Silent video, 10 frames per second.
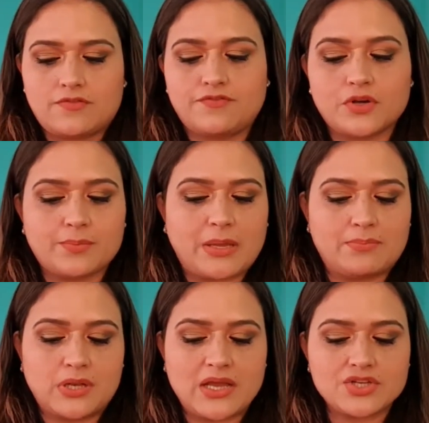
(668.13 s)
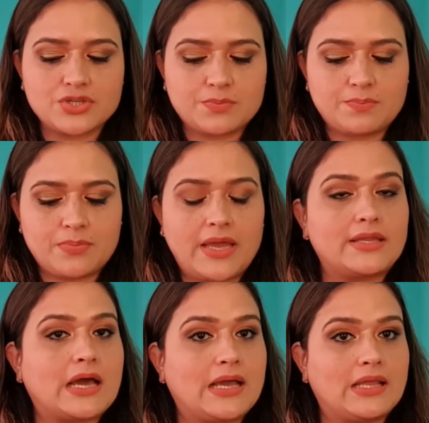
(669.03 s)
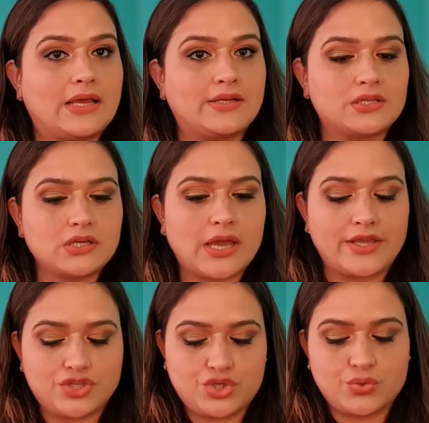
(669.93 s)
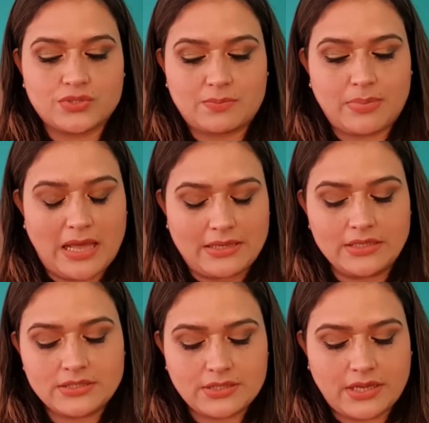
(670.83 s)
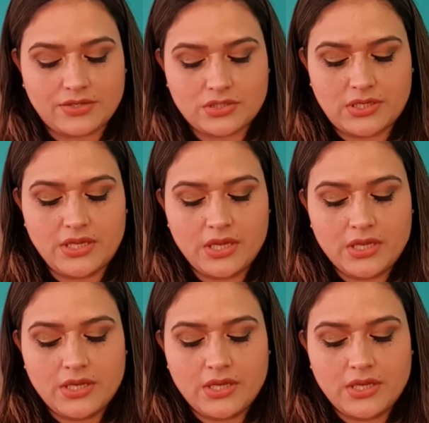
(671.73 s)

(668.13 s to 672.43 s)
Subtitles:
For my blush and highlighter, I chose a palette actually.